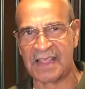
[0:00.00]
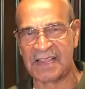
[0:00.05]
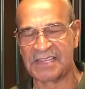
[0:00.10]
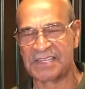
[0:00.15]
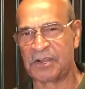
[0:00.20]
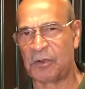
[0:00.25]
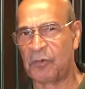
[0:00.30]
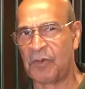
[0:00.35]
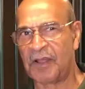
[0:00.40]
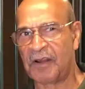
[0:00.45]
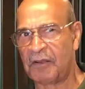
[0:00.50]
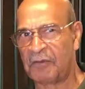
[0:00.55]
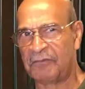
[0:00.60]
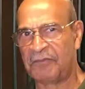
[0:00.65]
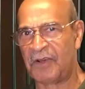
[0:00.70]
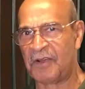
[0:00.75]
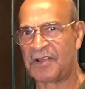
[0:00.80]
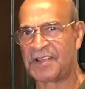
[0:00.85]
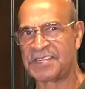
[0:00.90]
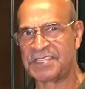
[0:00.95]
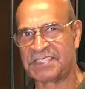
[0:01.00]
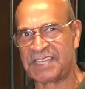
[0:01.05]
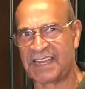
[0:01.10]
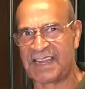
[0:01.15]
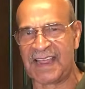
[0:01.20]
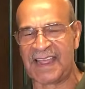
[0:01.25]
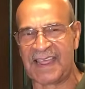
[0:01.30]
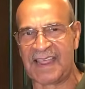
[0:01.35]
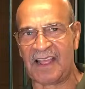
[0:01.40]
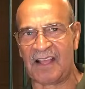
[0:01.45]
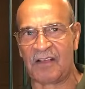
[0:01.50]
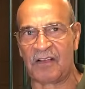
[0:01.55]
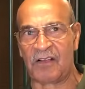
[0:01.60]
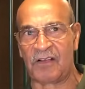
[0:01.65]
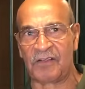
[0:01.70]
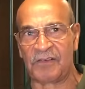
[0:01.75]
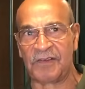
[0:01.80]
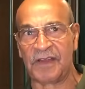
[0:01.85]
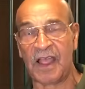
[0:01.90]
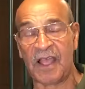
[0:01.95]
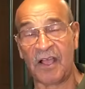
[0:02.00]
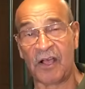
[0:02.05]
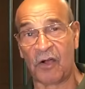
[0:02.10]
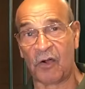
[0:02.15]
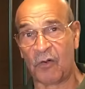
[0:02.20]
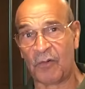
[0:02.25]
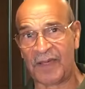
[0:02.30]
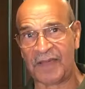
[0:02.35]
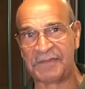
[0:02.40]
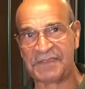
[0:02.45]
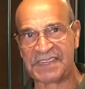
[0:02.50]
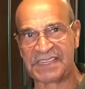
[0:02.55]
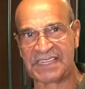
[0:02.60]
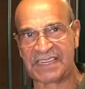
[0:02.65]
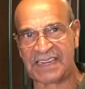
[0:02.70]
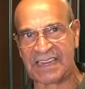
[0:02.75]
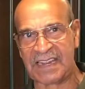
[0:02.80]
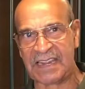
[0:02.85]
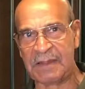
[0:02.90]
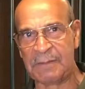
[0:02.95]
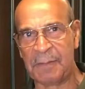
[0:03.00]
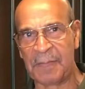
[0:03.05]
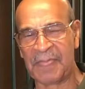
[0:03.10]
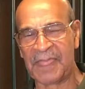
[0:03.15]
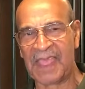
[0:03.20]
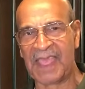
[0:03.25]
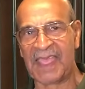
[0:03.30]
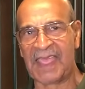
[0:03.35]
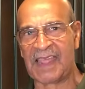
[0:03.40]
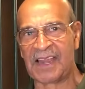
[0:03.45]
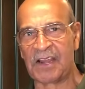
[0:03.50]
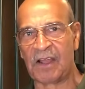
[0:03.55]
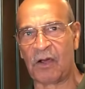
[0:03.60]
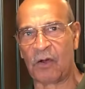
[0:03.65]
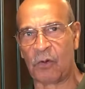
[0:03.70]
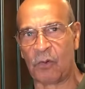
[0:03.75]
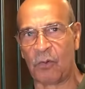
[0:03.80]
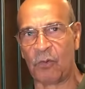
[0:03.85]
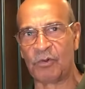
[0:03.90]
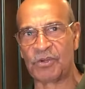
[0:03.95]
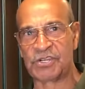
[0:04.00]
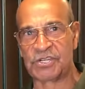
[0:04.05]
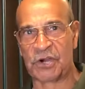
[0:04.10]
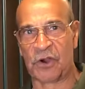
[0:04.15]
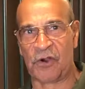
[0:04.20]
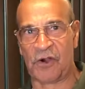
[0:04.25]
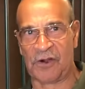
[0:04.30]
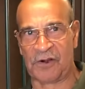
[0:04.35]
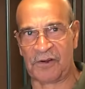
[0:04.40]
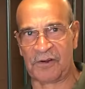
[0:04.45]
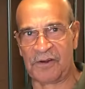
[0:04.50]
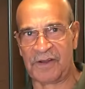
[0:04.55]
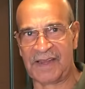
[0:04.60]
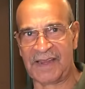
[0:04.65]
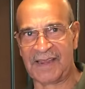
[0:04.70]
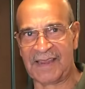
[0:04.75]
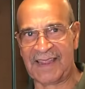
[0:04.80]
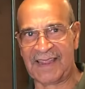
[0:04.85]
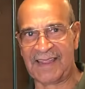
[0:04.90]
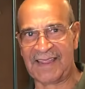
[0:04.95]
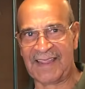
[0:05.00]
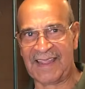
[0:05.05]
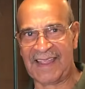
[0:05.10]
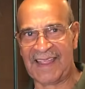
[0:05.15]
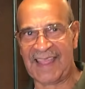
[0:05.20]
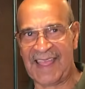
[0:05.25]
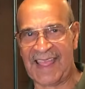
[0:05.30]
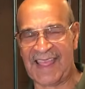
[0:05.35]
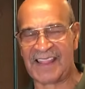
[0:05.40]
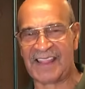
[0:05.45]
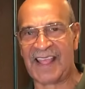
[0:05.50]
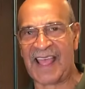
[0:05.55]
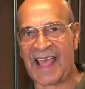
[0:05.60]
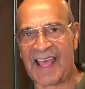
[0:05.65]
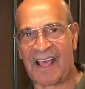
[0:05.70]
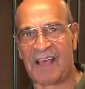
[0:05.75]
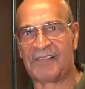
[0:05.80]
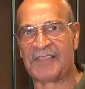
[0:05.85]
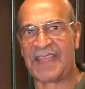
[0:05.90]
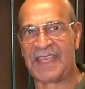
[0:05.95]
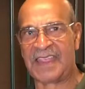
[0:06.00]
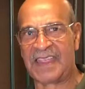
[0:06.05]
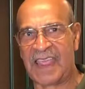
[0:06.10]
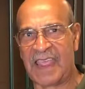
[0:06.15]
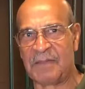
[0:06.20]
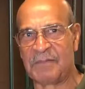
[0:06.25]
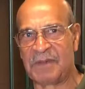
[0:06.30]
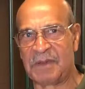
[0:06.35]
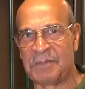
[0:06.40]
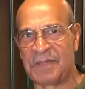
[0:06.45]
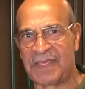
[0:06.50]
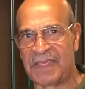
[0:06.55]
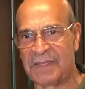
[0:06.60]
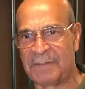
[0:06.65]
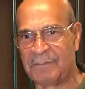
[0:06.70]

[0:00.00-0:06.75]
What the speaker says: So we're going to focus today on OFC and Old Charter and how they came to be.